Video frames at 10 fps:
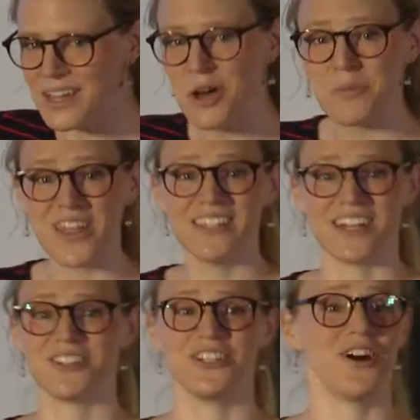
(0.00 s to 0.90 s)
But that's
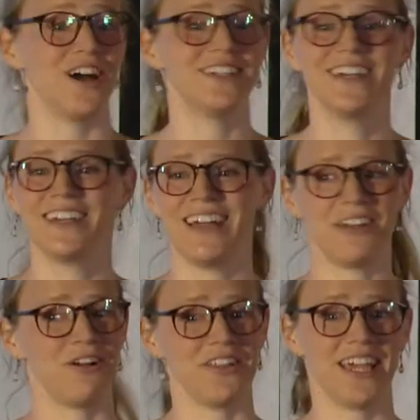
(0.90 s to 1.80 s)
actually not at
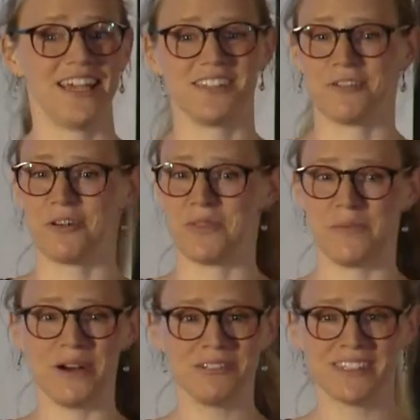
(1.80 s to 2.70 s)
all the case. I grew up in the
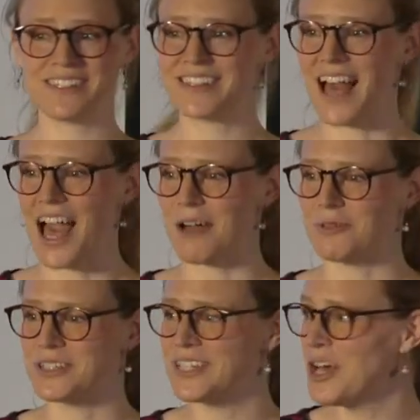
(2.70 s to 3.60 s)
mountains. I
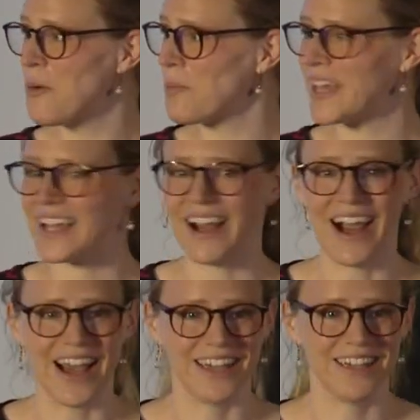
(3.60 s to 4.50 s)
would pick a
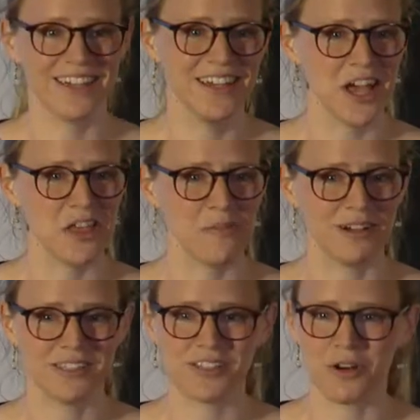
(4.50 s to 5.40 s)
hike in the
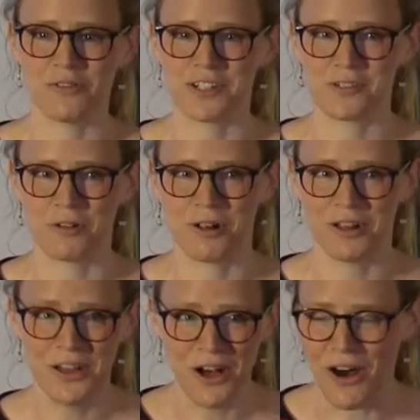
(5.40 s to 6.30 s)
mountains over a stroll
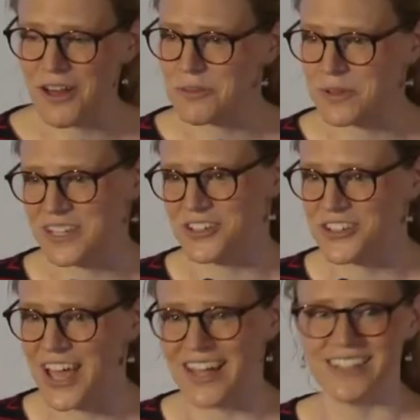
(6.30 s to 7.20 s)
on the beach
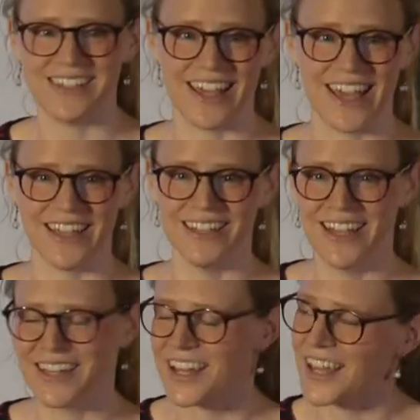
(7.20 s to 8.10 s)
any day.
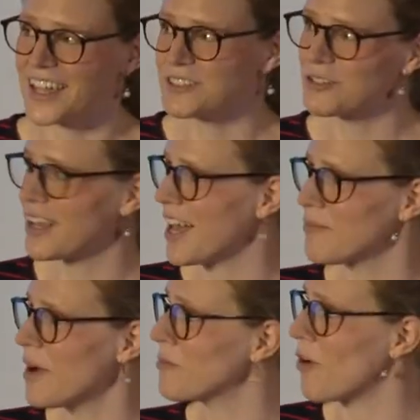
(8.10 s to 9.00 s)
I like to climb
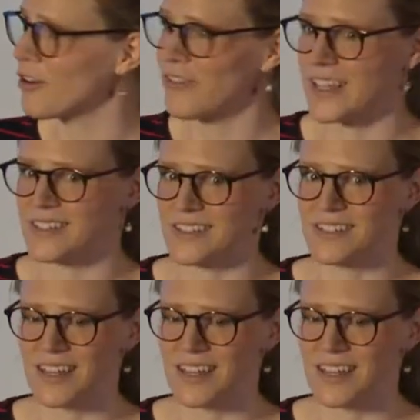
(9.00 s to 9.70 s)
up rock faces.